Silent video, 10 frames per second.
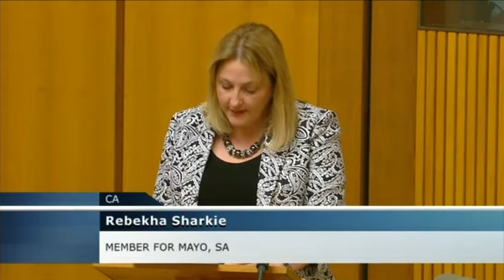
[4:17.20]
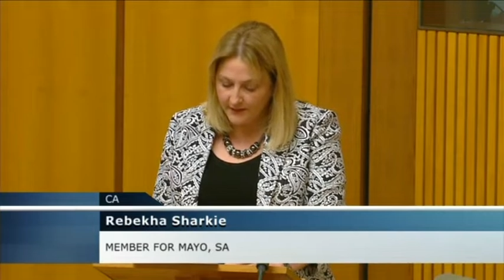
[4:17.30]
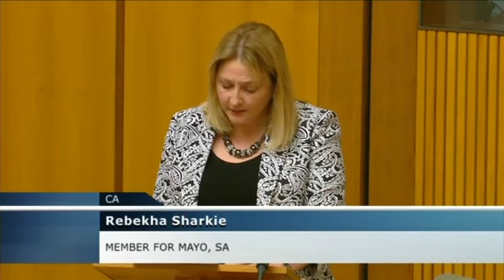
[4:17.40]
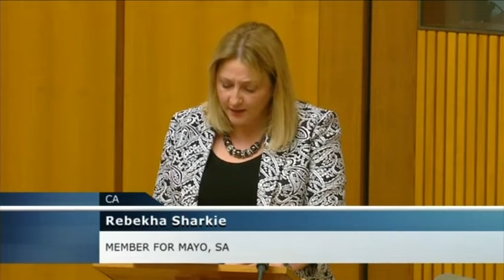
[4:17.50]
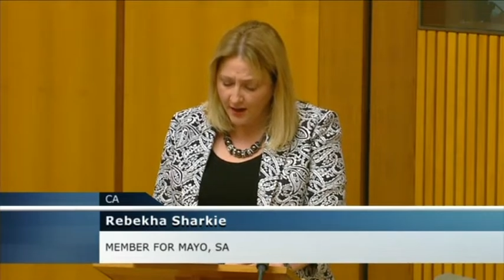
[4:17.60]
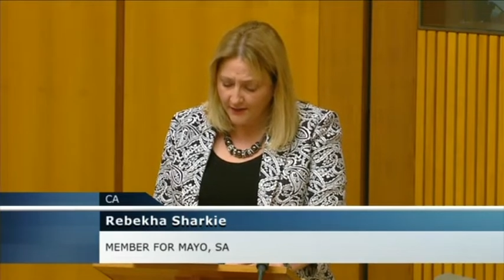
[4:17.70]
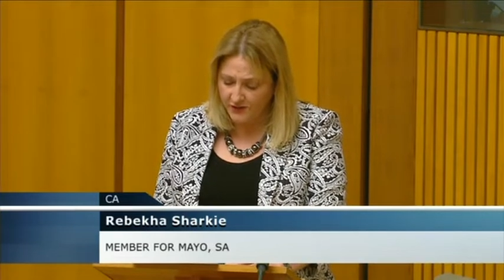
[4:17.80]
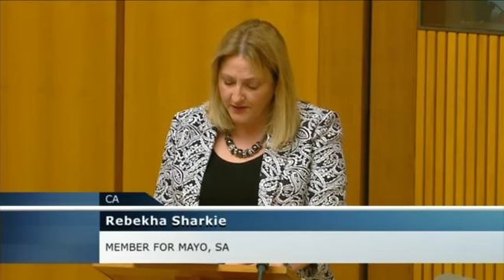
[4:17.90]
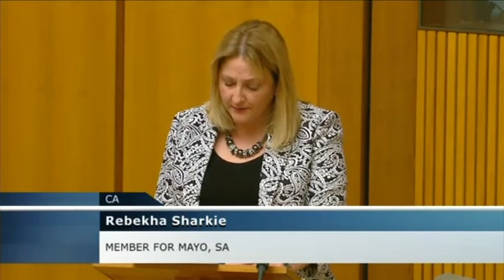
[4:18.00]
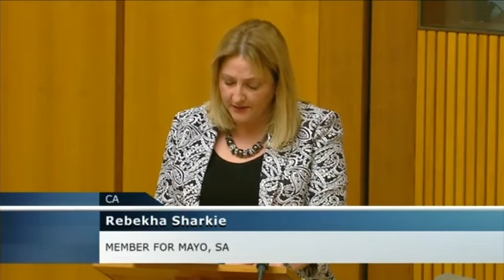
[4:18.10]
The live
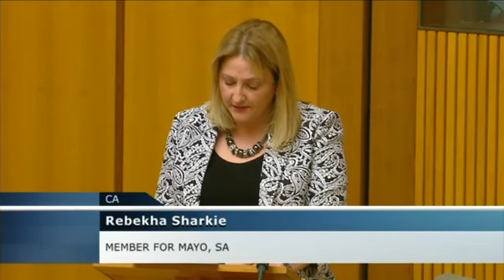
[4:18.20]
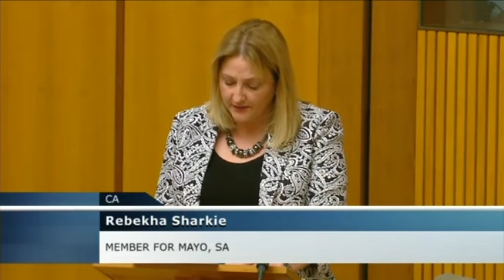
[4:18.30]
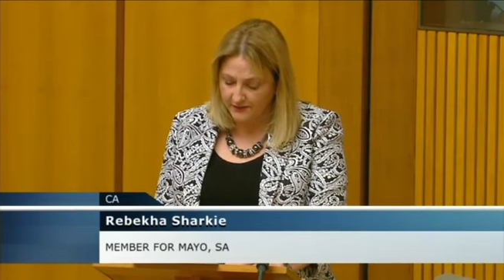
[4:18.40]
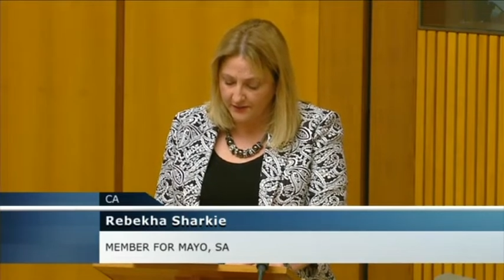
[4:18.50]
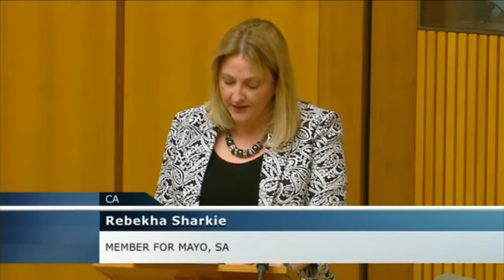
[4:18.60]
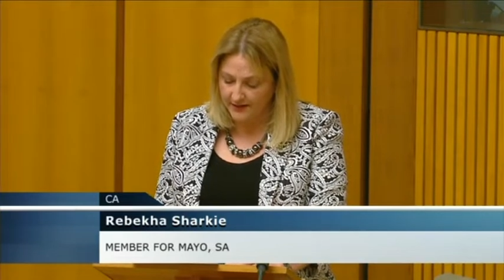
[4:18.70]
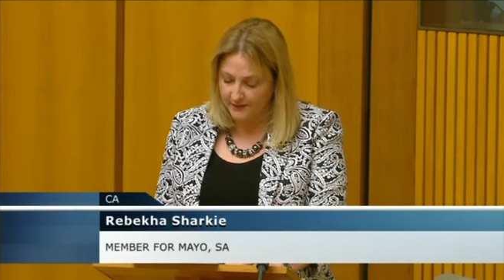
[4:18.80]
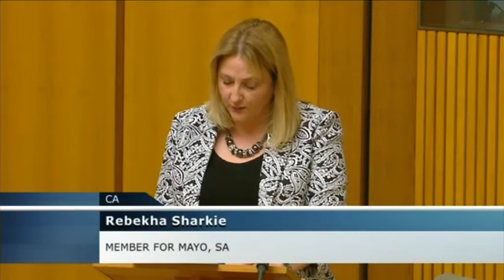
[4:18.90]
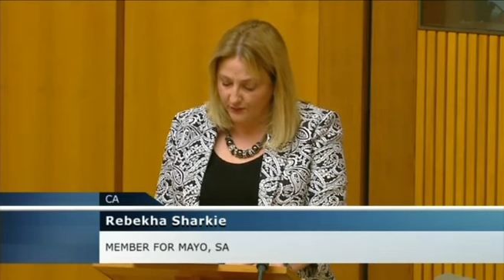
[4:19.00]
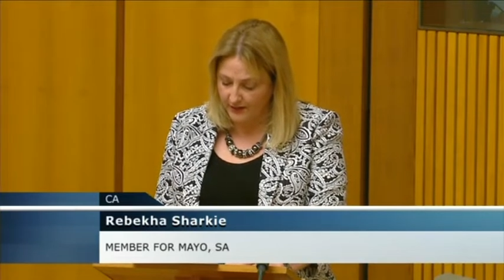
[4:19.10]
sheep industry is
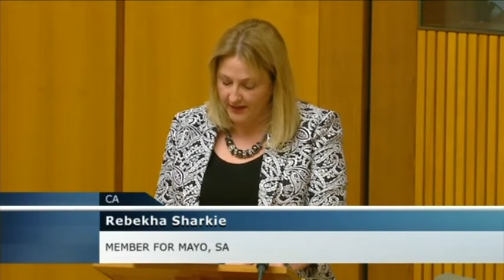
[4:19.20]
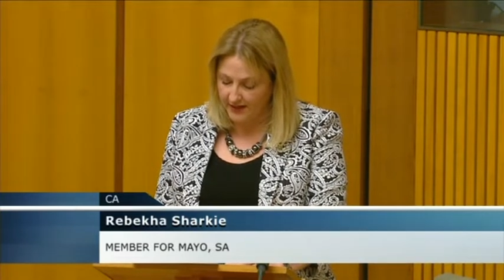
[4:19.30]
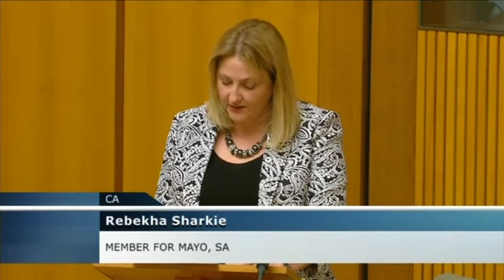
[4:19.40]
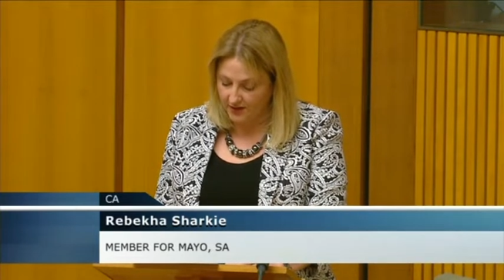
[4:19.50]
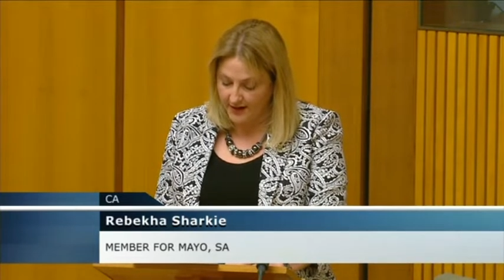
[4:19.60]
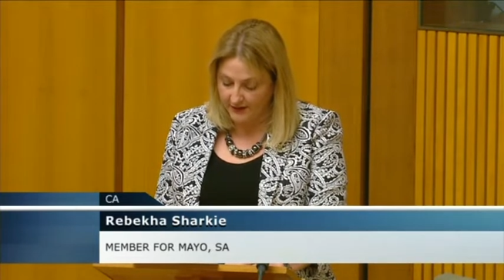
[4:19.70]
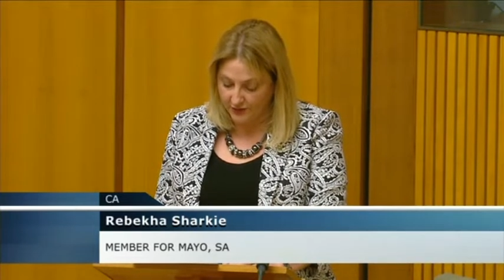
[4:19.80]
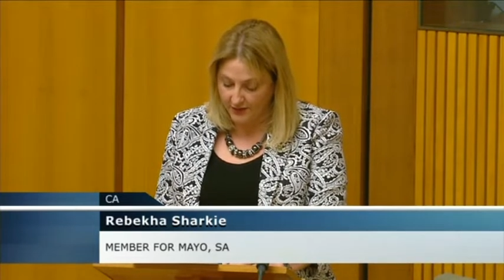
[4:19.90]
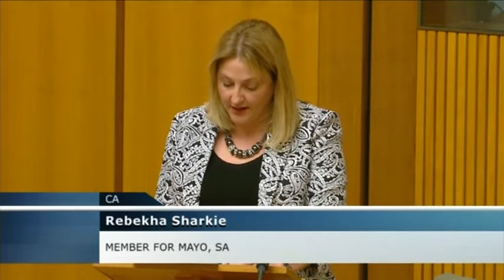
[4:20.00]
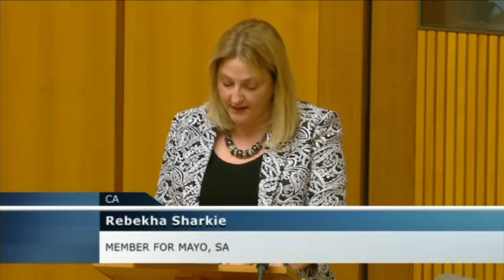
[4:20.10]
already a dying
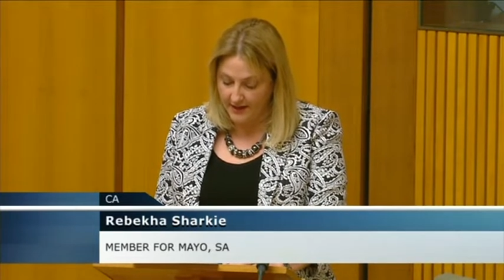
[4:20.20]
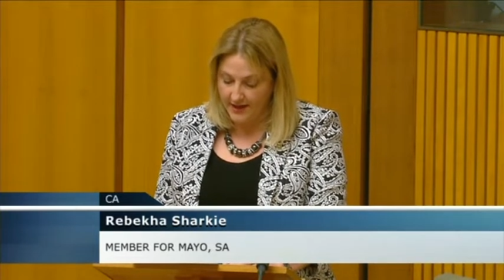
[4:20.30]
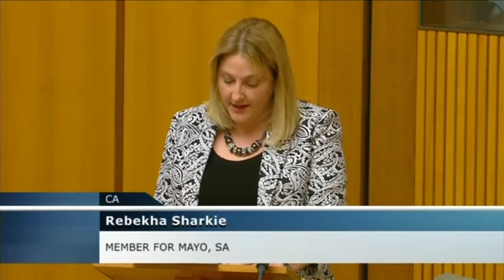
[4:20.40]
trade,